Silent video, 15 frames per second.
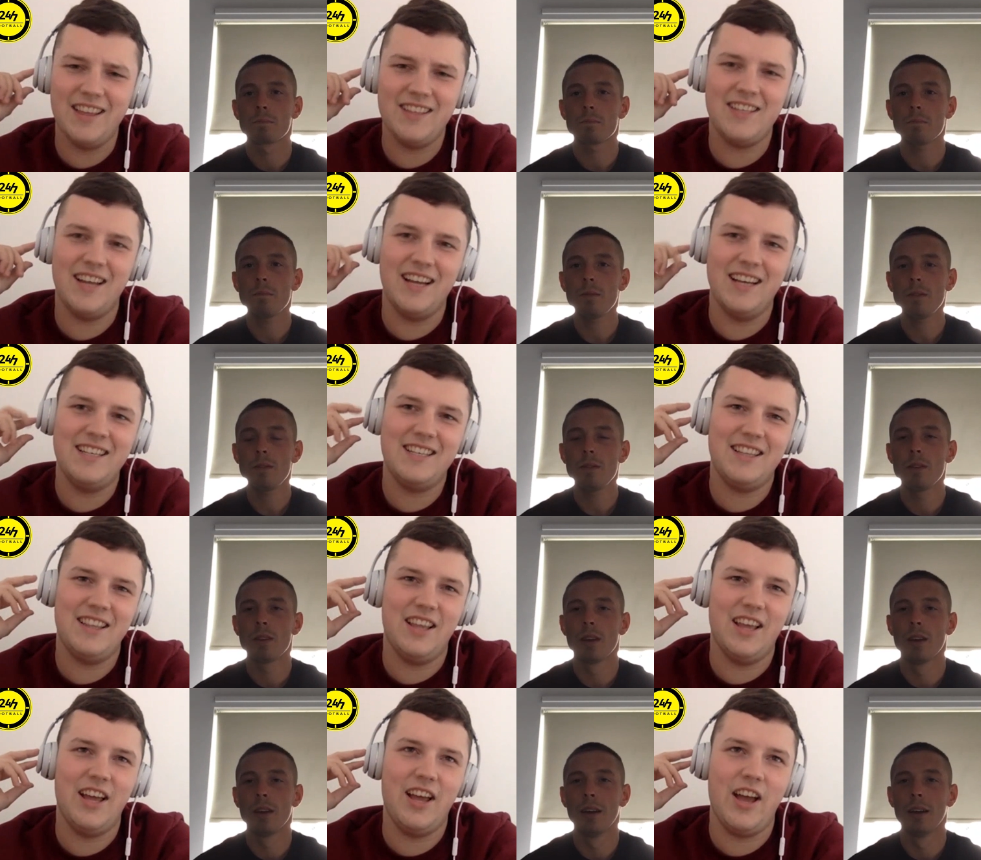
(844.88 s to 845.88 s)
Speaker 1: they said
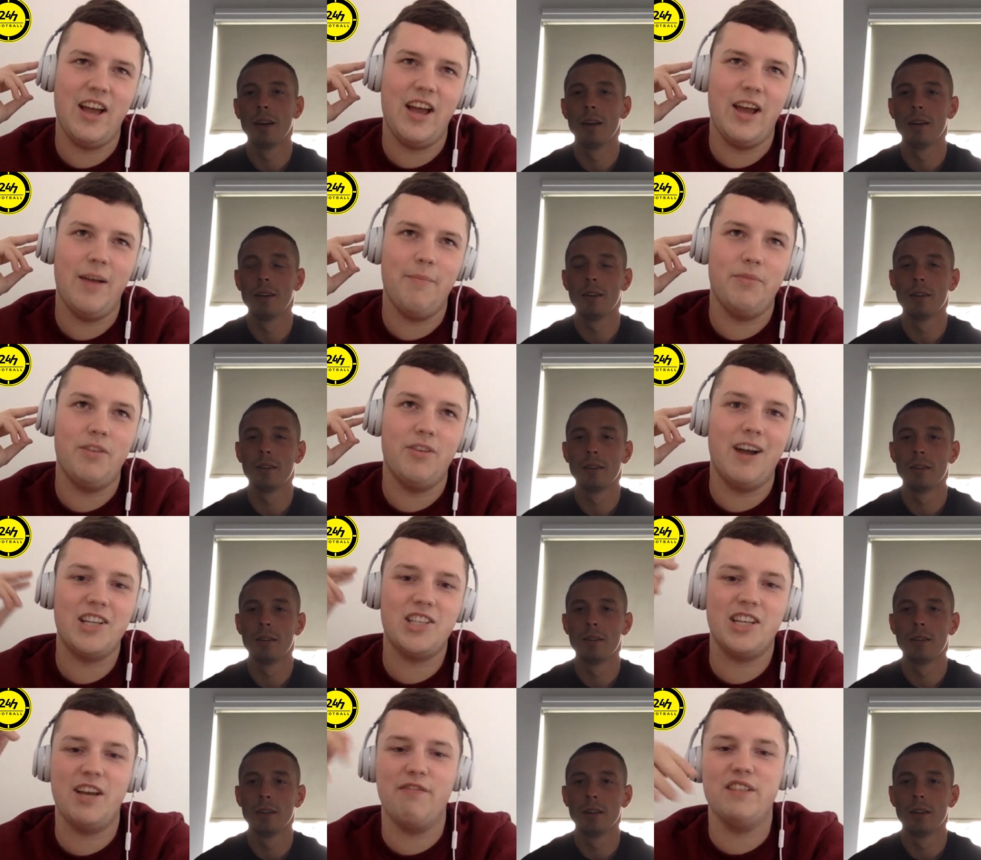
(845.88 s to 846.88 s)
that they're
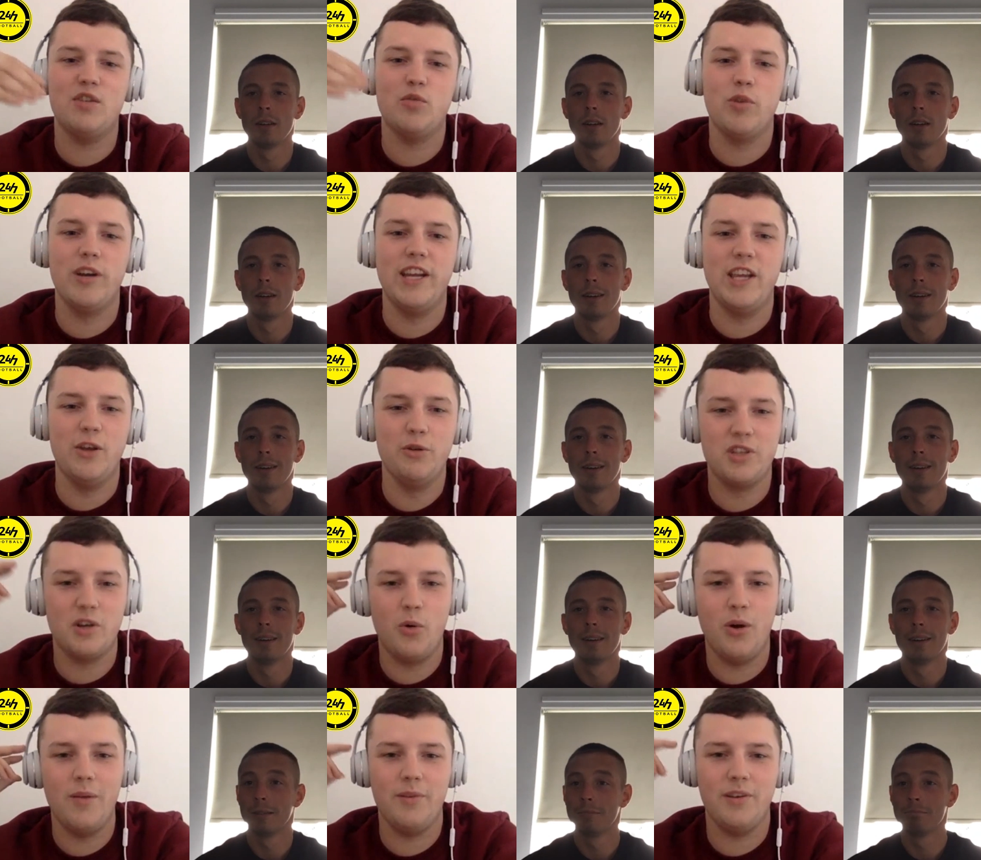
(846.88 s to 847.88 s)
actually having to reuse
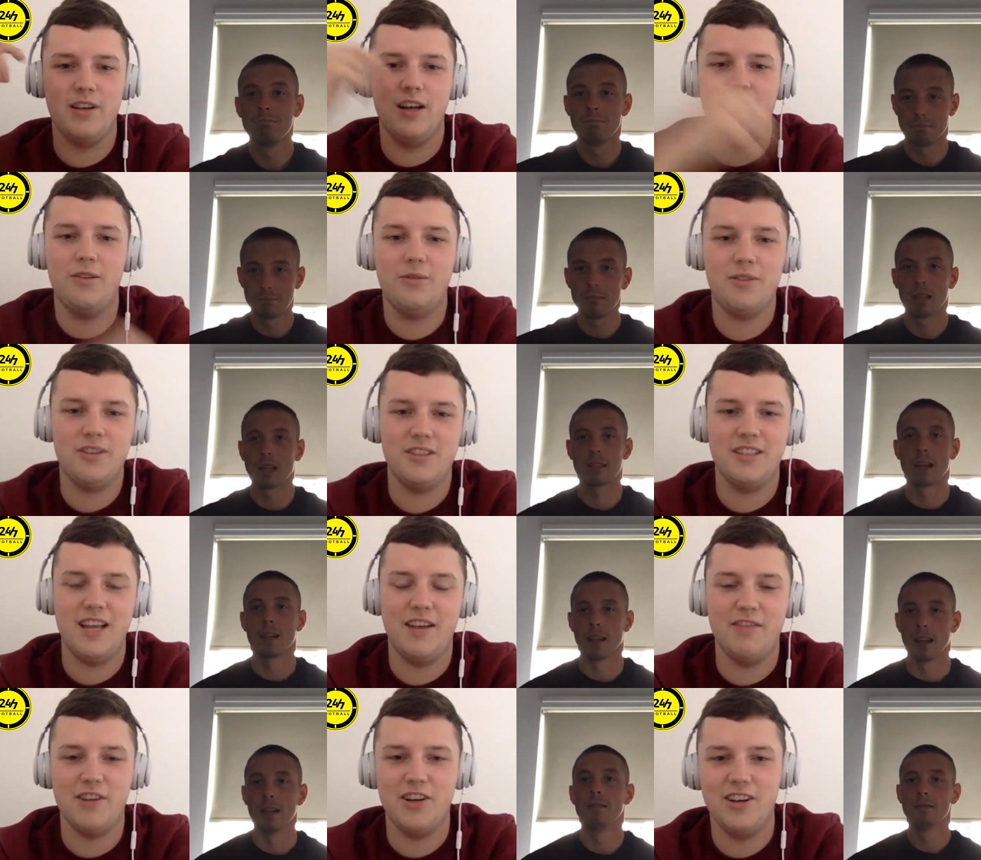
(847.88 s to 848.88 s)
equipment now
Speaker 2: because they
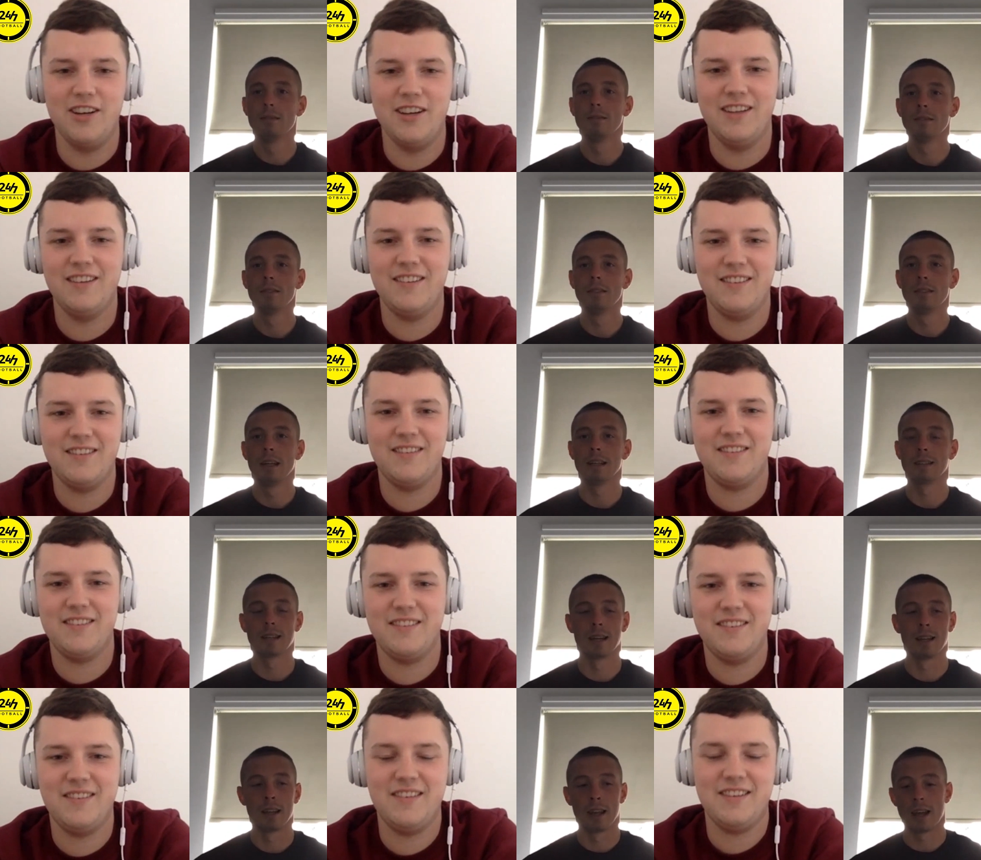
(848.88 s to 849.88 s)
haven't got it.
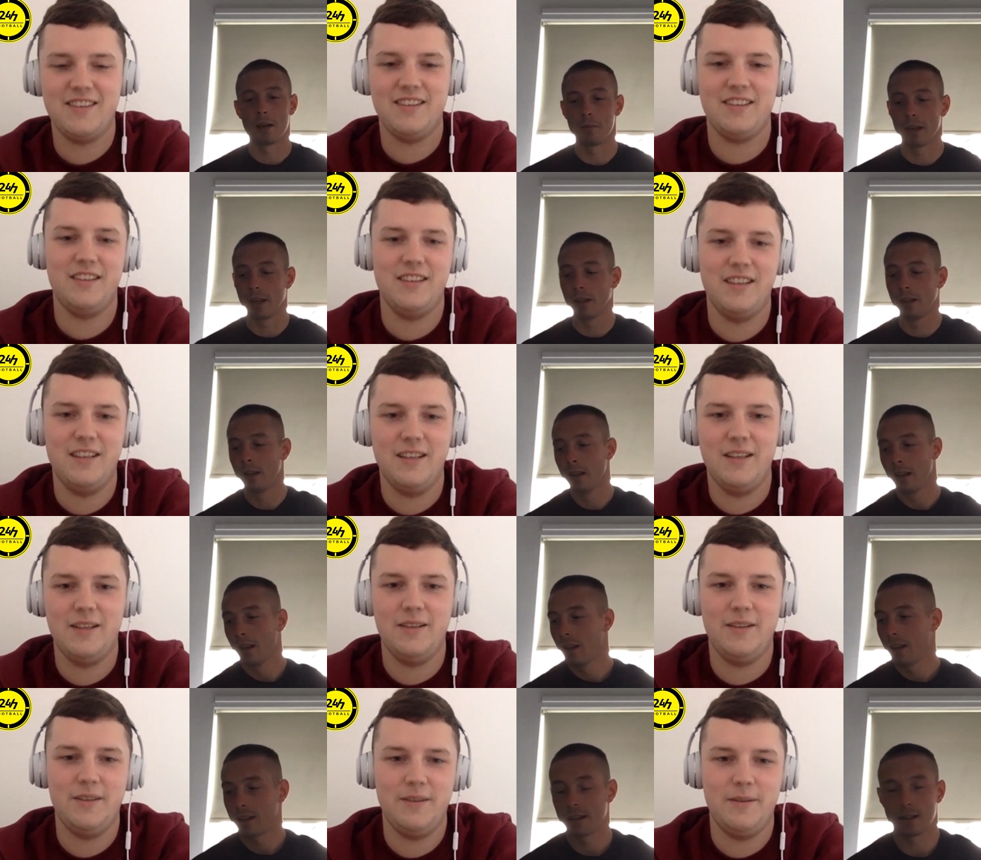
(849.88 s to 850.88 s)
Exactly. I mean,
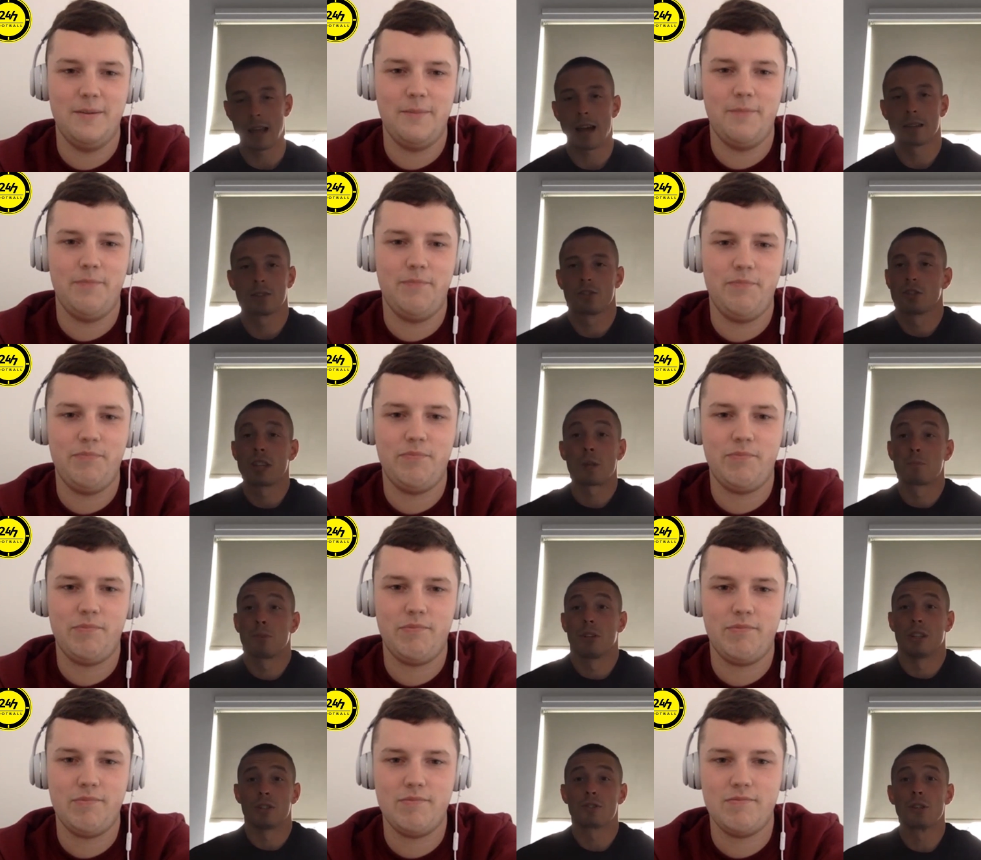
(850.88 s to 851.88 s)
that's just
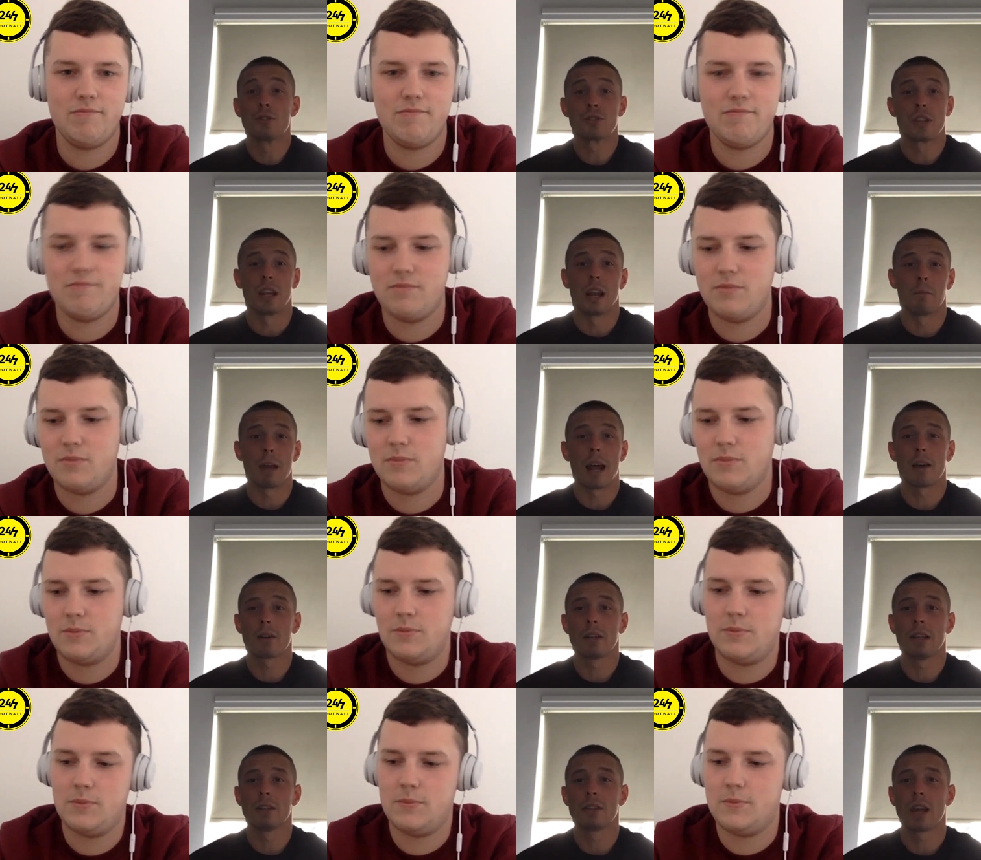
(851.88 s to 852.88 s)
absolutely disgusting. I mean, how
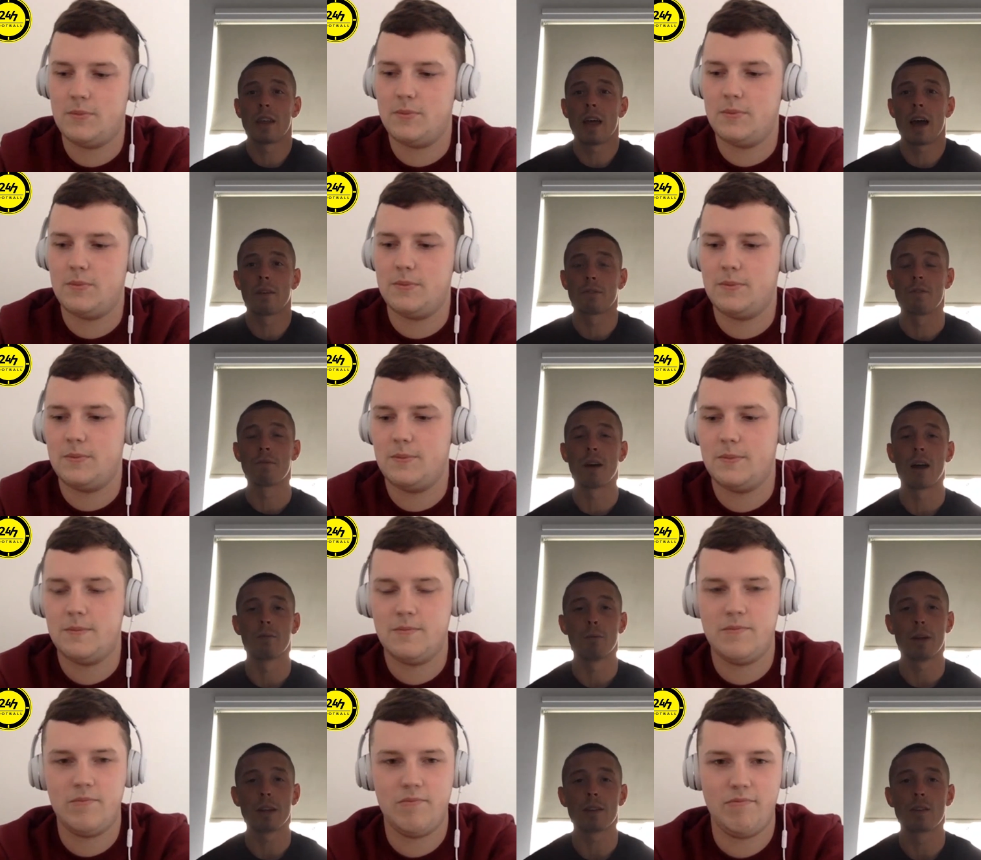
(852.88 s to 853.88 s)
can you say that after
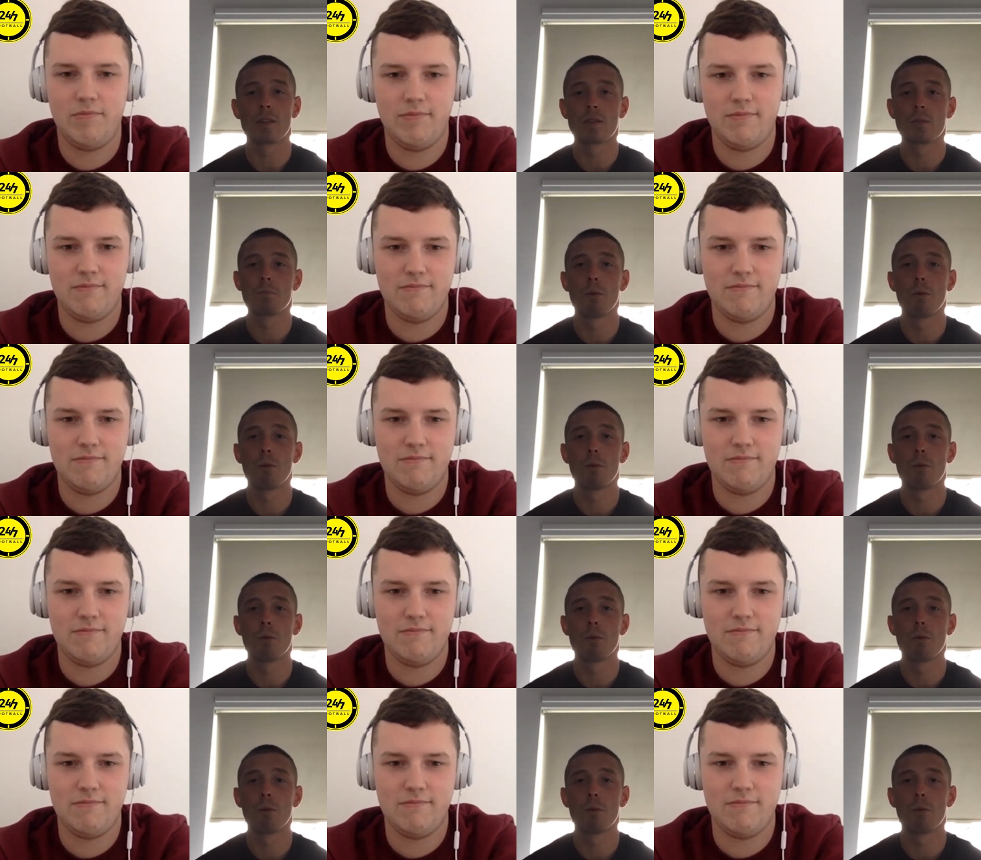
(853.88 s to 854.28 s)
5 weeks?